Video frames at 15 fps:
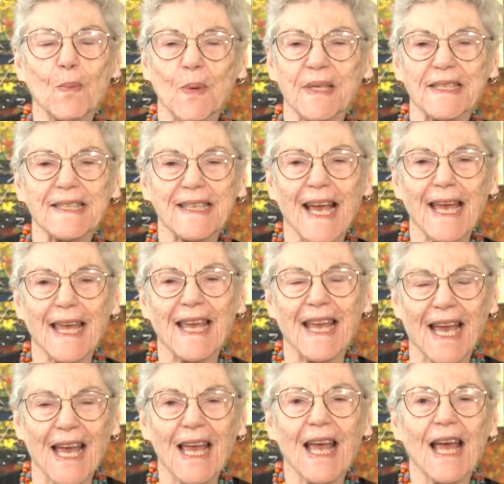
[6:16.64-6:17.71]
was saying,
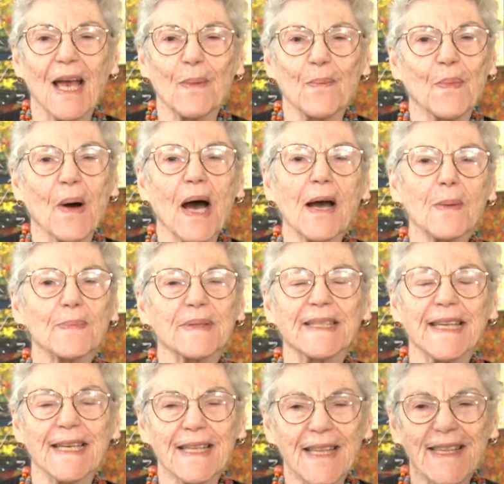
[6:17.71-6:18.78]
Bob
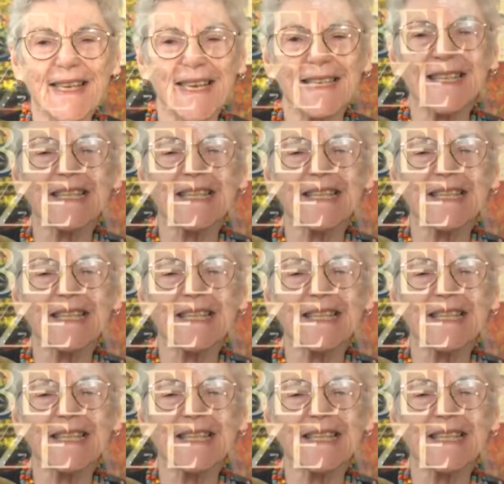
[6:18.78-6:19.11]
Dylan,